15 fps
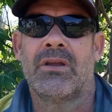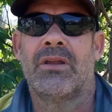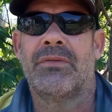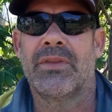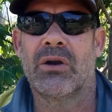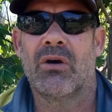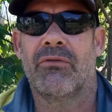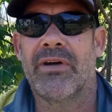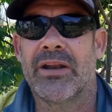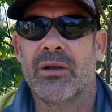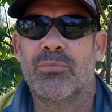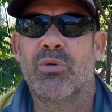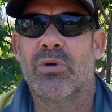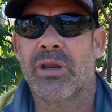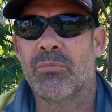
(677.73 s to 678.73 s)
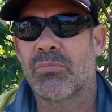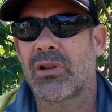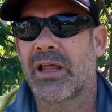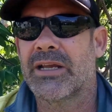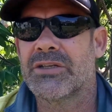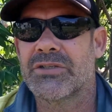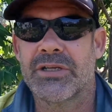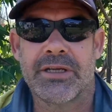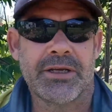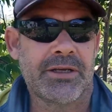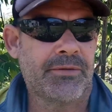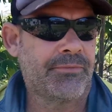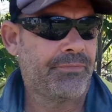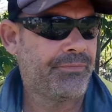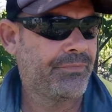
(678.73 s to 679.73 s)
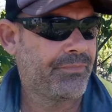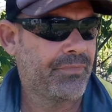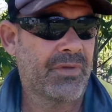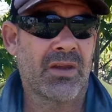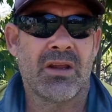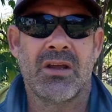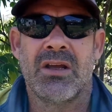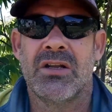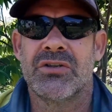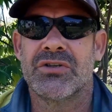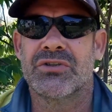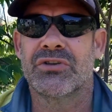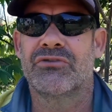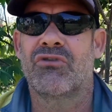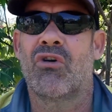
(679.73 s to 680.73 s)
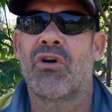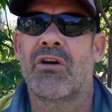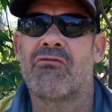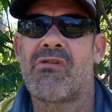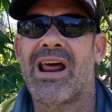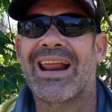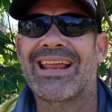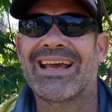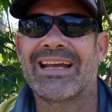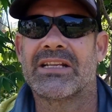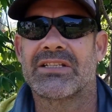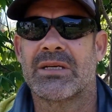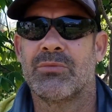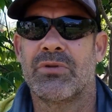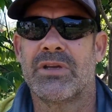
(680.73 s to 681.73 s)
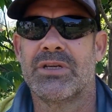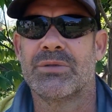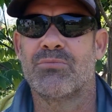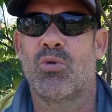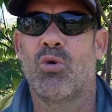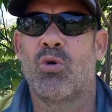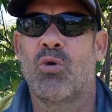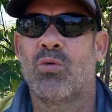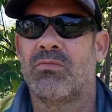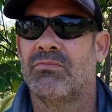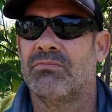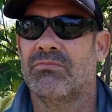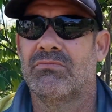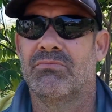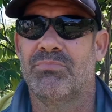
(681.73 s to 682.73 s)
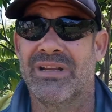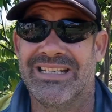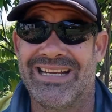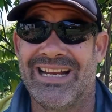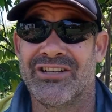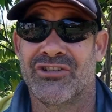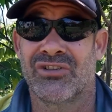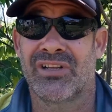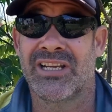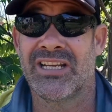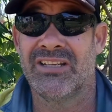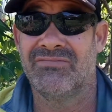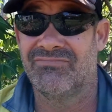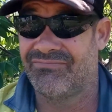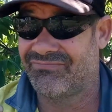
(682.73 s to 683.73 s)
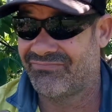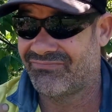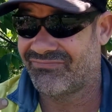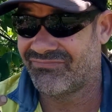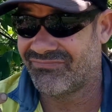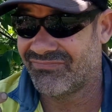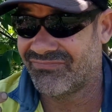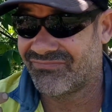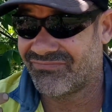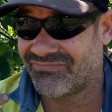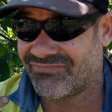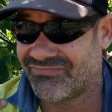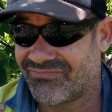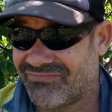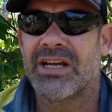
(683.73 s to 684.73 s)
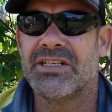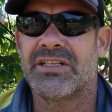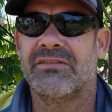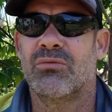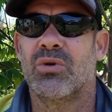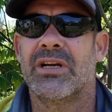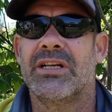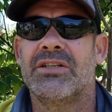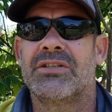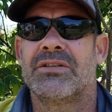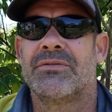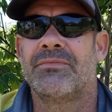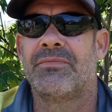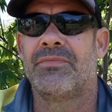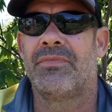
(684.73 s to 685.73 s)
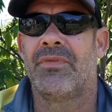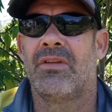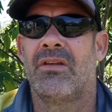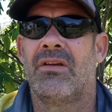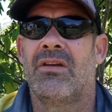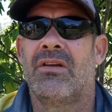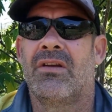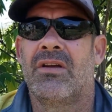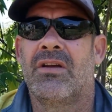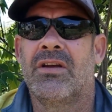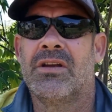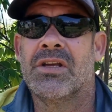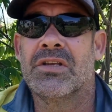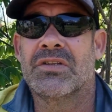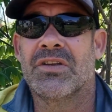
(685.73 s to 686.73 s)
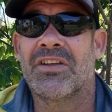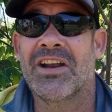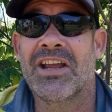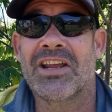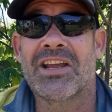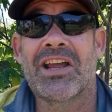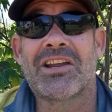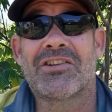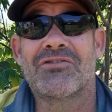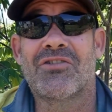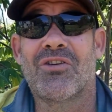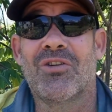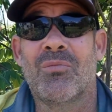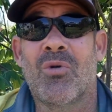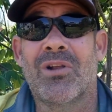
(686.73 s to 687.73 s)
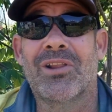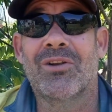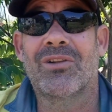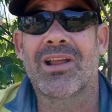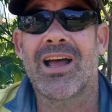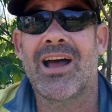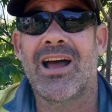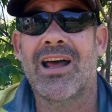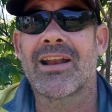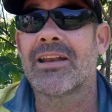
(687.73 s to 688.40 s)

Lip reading: that I've had to put in place here, just to try and eradicate some of these more potentially invasive weeds so they don't take control of my little garden